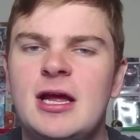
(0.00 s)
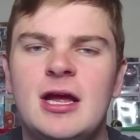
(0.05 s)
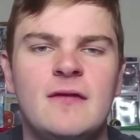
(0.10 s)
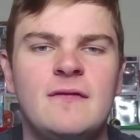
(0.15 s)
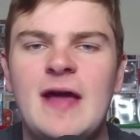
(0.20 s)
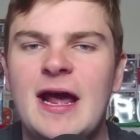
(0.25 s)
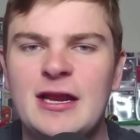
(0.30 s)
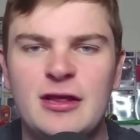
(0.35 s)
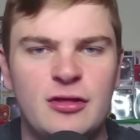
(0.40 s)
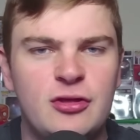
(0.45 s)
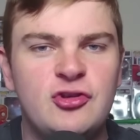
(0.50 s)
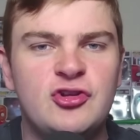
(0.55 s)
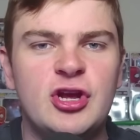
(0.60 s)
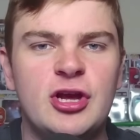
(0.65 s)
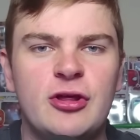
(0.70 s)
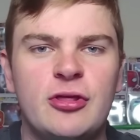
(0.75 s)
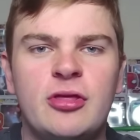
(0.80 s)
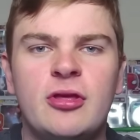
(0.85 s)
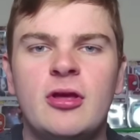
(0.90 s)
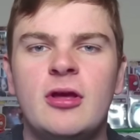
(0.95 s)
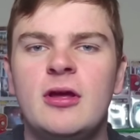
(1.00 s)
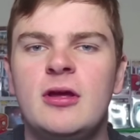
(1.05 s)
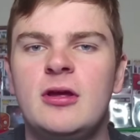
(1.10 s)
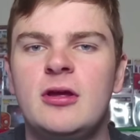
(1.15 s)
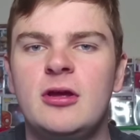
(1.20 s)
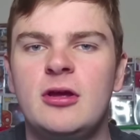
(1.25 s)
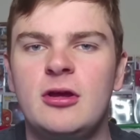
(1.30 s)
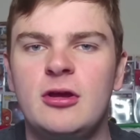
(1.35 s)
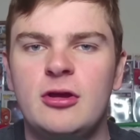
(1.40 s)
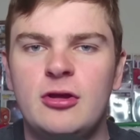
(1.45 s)
that is just
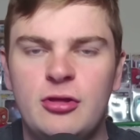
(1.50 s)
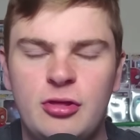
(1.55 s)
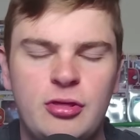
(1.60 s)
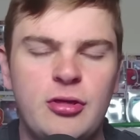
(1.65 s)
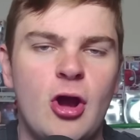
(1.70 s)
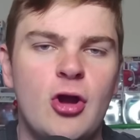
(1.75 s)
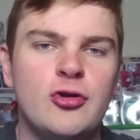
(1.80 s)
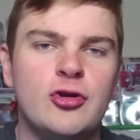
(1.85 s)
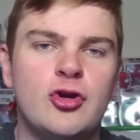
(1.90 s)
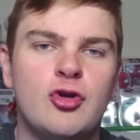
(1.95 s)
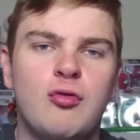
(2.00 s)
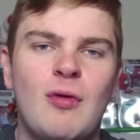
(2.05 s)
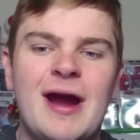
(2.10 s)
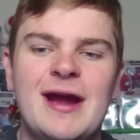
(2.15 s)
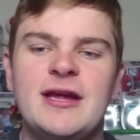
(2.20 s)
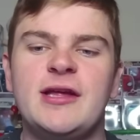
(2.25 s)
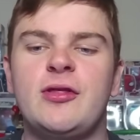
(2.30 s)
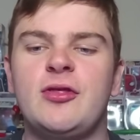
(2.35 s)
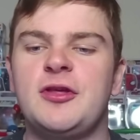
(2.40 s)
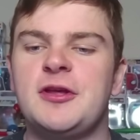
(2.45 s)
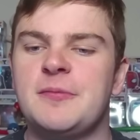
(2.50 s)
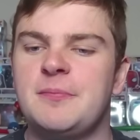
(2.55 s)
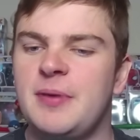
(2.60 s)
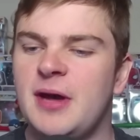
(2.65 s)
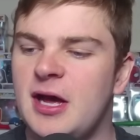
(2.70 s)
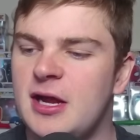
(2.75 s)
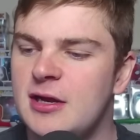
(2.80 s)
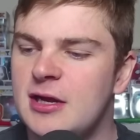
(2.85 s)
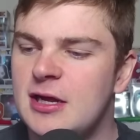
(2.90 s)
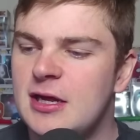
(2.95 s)
so crazy.
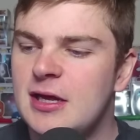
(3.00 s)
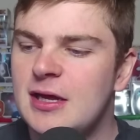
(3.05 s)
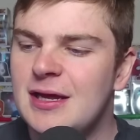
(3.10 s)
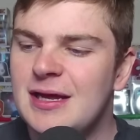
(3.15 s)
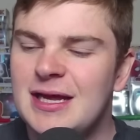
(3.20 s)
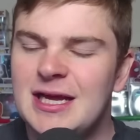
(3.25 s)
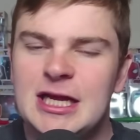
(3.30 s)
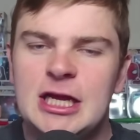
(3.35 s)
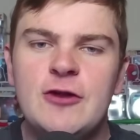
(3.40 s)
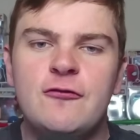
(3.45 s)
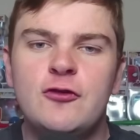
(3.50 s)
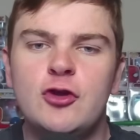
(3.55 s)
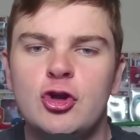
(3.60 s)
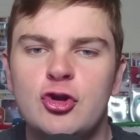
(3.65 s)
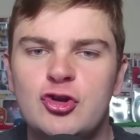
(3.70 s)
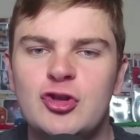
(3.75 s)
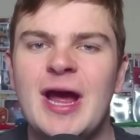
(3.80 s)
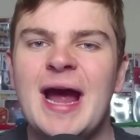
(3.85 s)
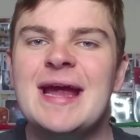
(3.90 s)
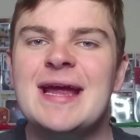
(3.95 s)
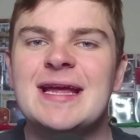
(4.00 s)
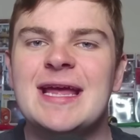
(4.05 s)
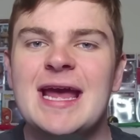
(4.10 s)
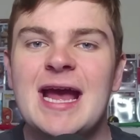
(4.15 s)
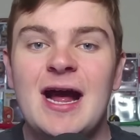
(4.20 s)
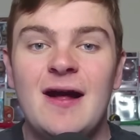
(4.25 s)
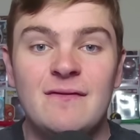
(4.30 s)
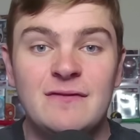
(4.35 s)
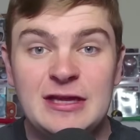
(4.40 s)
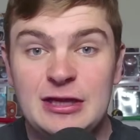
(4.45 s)
But if you take
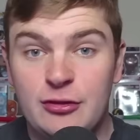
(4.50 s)
out the